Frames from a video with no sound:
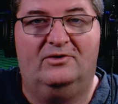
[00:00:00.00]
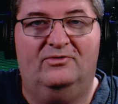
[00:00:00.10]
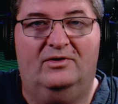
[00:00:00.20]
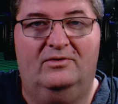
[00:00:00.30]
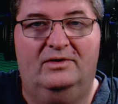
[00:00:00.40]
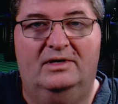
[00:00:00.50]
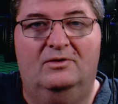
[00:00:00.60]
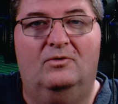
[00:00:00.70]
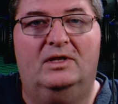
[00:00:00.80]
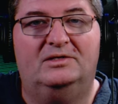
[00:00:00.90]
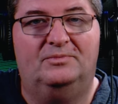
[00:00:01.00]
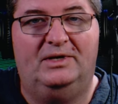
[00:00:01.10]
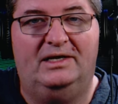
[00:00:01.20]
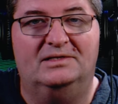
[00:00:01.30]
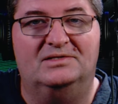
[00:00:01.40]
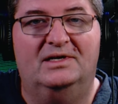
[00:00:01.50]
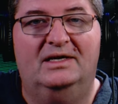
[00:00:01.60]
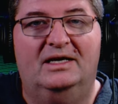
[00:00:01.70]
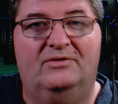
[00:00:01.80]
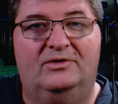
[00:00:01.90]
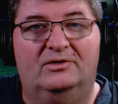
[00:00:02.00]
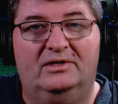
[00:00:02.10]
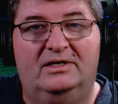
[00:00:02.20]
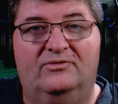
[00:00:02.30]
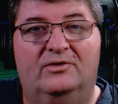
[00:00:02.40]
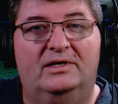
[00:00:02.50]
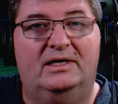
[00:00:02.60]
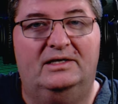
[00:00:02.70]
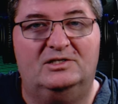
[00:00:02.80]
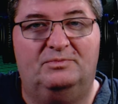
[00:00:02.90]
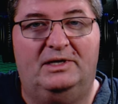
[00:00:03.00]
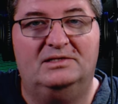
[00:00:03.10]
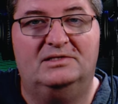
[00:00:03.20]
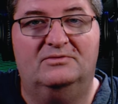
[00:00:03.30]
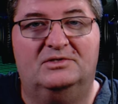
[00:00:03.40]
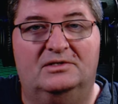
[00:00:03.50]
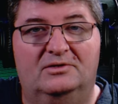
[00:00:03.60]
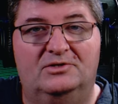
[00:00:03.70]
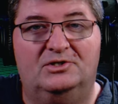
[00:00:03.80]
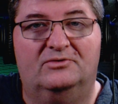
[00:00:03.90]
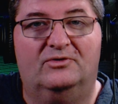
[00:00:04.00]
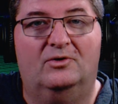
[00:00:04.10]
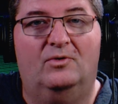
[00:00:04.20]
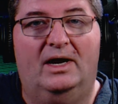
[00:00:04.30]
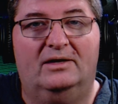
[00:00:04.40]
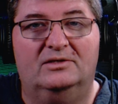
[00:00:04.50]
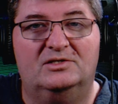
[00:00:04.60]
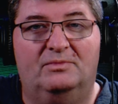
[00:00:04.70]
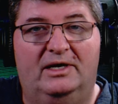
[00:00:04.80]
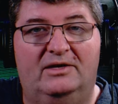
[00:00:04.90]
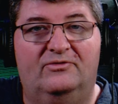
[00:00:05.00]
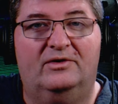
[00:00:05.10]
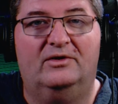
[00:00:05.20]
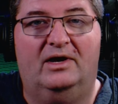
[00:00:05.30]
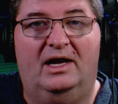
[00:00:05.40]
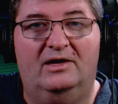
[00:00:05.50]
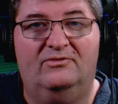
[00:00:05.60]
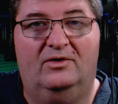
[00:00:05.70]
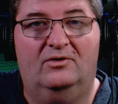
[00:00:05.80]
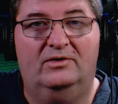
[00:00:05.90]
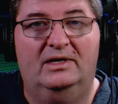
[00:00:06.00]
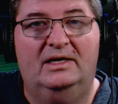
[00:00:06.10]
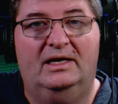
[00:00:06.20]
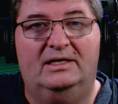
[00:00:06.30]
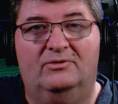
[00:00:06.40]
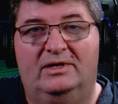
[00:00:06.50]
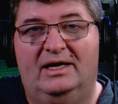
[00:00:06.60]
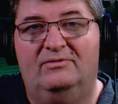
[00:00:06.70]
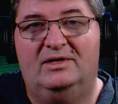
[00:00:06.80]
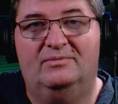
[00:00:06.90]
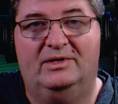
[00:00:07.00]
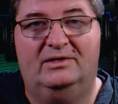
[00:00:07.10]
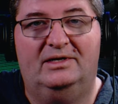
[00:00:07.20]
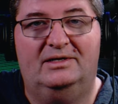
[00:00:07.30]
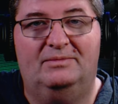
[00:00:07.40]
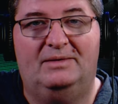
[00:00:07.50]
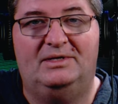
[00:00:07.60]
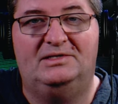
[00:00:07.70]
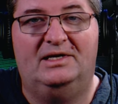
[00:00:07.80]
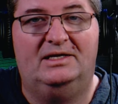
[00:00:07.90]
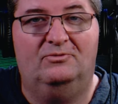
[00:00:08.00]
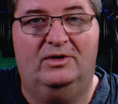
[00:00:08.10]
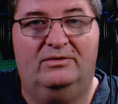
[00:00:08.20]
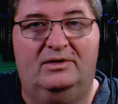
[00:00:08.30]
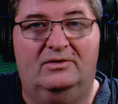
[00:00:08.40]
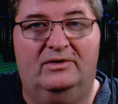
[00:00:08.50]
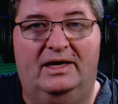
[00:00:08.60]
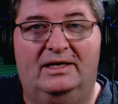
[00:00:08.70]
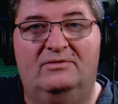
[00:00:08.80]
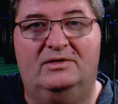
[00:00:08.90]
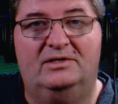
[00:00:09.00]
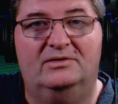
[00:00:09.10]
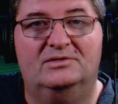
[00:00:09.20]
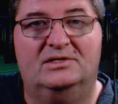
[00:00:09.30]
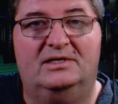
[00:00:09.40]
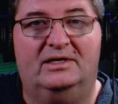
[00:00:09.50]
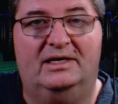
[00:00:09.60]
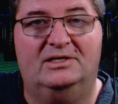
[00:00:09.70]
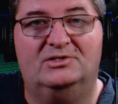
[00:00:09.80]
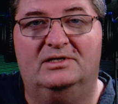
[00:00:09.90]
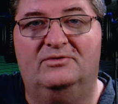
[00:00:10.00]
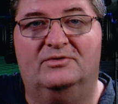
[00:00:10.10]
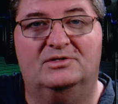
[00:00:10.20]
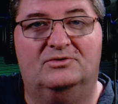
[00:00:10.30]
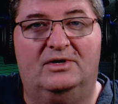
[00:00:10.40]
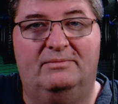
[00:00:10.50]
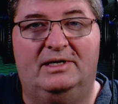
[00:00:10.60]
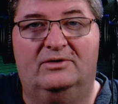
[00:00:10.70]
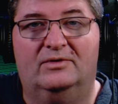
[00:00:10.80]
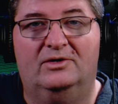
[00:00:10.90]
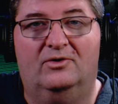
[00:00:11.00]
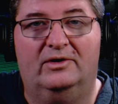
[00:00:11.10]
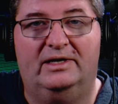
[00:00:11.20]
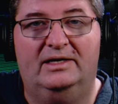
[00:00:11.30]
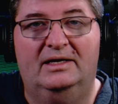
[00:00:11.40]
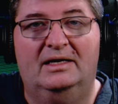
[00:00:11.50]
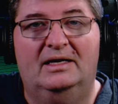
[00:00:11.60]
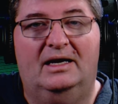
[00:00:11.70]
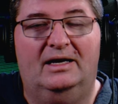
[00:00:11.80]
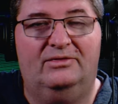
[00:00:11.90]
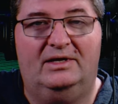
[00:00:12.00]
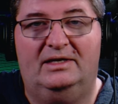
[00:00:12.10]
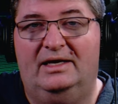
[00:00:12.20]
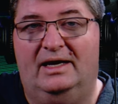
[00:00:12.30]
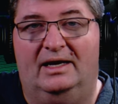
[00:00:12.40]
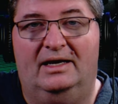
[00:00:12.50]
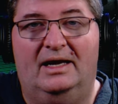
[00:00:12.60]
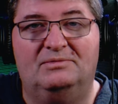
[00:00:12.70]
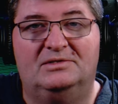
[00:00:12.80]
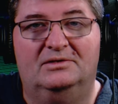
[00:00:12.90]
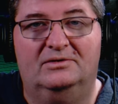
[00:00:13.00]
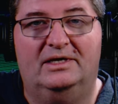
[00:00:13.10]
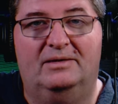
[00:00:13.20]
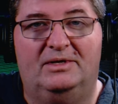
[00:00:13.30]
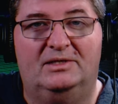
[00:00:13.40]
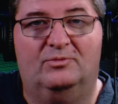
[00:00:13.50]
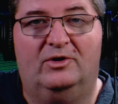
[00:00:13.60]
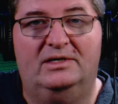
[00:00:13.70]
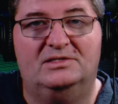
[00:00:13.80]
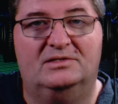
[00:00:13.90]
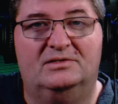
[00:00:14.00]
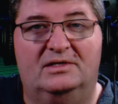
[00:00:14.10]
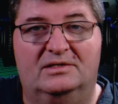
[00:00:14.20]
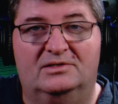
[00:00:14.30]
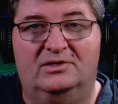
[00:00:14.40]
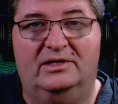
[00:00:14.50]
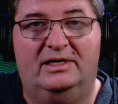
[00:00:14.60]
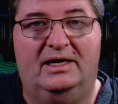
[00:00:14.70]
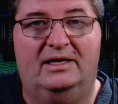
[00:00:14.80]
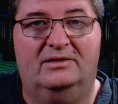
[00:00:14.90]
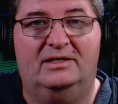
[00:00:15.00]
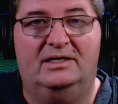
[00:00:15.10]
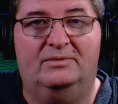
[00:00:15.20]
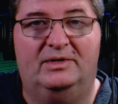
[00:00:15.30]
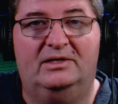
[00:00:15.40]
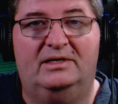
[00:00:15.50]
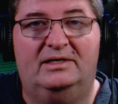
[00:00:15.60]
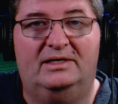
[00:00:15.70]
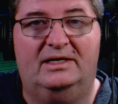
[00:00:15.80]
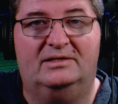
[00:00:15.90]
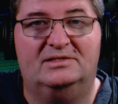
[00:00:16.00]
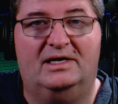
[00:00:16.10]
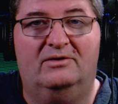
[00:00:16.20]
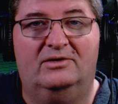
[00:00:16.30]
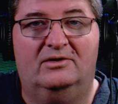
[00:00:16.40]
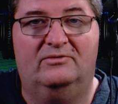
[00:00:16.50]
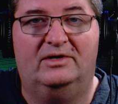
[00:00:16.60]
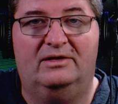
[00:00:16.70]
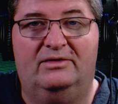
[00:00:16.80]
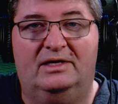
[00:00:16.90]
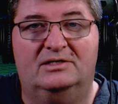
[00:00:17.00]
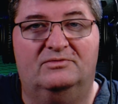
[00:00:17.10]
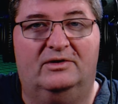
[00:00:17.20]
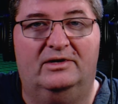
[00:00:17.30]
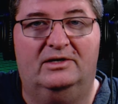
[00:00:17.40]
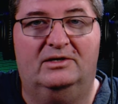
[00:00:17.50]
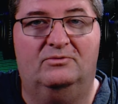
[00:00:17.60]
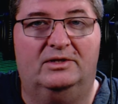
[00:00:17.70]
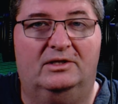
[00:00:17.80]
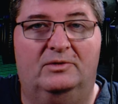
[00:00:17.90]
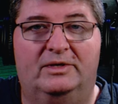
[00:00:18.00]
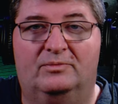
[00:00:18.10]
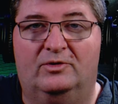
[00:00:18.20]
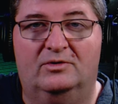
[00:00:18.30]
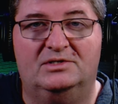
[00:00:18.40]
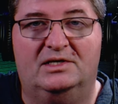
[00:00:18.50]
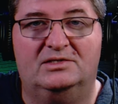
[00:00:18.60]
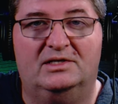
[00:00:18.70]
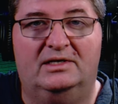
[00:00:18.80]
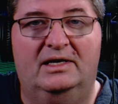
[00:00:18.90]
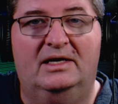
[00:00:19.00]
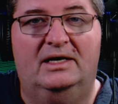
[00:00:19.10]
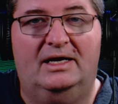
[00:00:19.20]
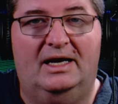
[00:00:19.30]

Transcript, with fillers: microphone? Well, it depends. If you're looking for an inexpensive solution for a wireless mic for your iPhone, and you want to have the ability to maybe take it with you and even use it occasionally for streaming or recording, I think, yeah, absolutely. I mean, the price is good, and the ability to get sound out of it, I think, is very good with a little bit of processing.